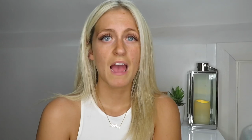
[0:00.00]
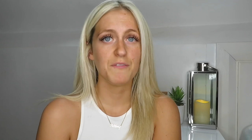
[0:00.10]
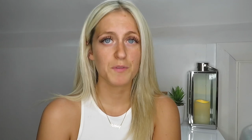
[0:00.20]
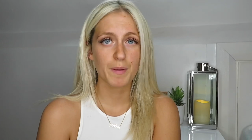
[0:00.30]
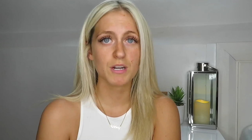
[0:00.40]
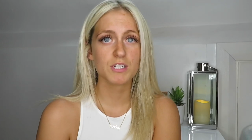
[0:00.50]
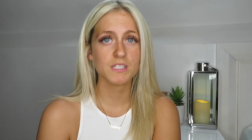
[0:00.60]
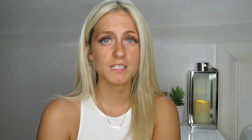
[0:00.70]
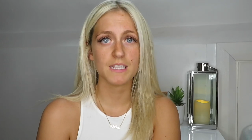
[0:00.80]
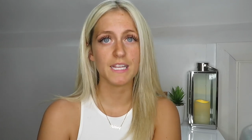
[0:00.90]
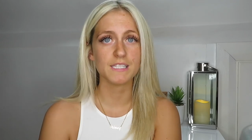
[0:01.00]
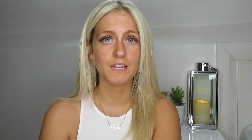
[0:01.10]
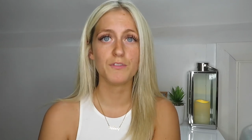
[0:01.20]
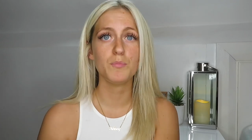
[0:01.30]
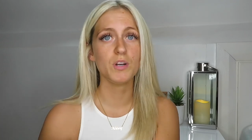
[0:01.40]
If the person's nice,
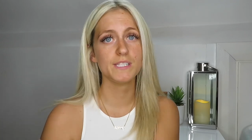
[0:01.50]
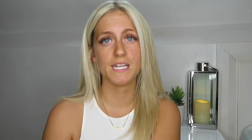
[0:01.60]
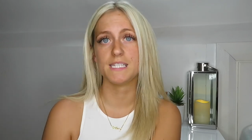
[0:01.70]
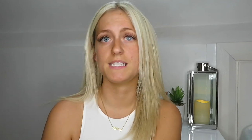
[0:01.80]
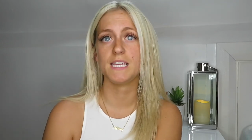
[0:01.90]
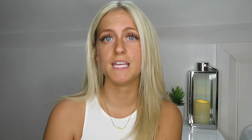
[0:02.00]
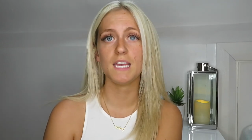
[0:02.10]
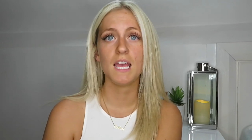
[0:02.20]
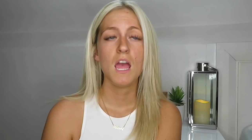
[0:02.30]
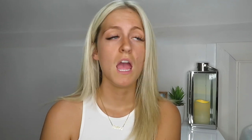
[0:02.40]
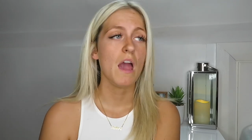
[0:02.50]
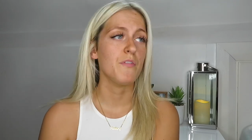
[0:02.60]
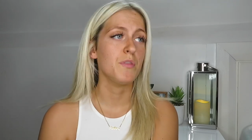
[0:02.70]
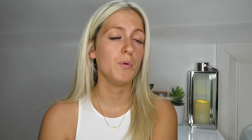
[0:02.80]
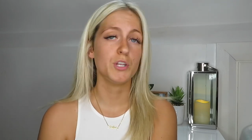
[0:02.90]
if the boy's nice to you,
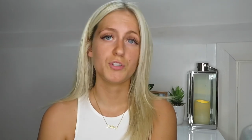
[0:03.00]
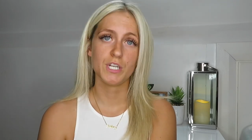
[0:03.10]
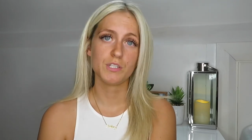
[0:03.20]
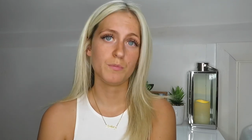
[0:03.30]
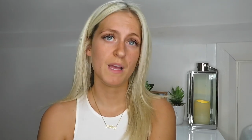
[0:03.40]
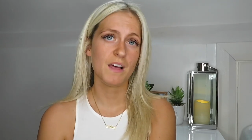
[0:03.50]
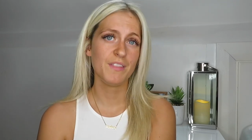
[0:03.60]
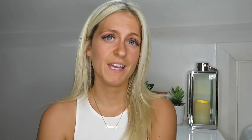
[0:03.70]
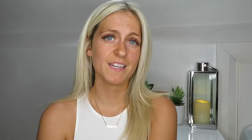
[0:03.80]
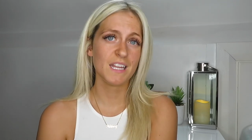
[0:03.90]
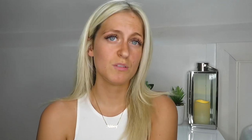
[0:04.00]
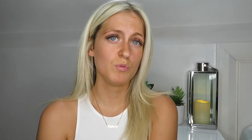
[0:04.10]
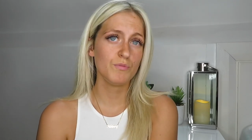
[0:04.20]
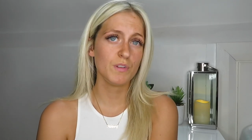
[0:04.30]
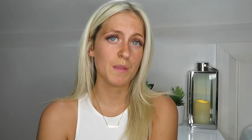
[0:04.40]
if the boy treats you well, then it
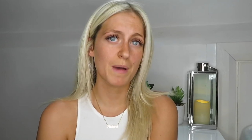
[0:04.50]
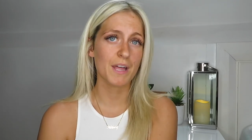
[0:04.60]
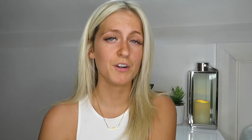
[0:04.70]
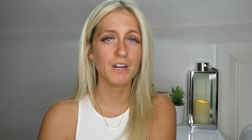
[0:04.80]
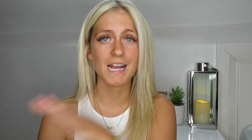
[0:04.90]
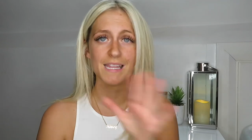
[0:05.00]
wouldn't really matter.